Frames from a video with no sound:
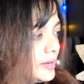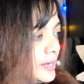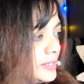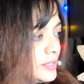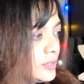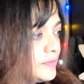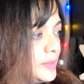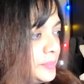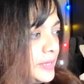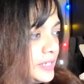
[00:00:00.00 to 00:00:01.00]
arrest of
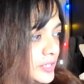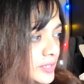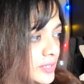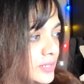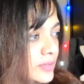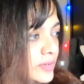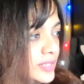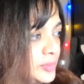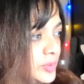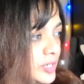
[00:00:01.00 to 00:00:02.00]
the patient's
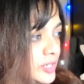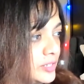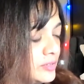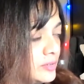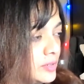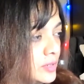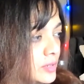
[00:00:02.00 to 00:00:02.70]
respiration